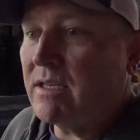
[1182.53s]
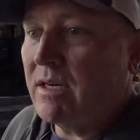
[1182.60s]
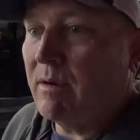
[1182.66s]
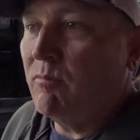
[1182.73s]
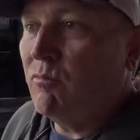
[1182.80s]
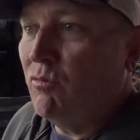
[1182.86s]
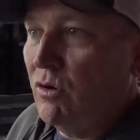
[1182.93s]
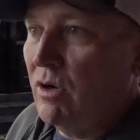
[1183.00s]
So
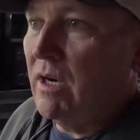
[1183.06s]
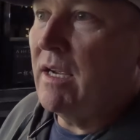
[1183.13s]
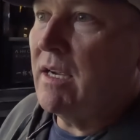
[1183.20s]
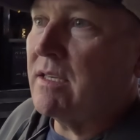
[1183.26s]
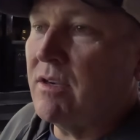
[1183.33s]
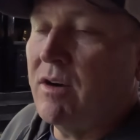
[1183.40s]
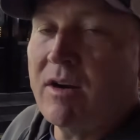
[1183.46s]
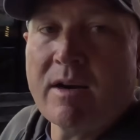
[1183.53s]
I'm really
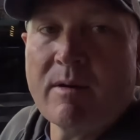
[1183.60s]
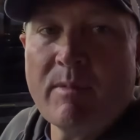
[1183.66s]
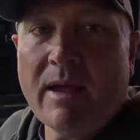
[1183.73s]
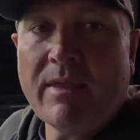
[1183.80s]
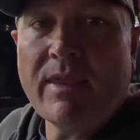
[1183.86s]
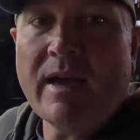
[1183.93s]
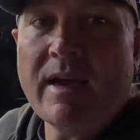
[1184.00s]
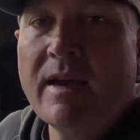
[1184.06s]
excited
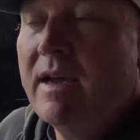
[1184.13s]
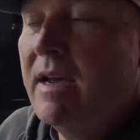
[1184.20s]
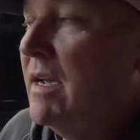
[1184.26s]
about that.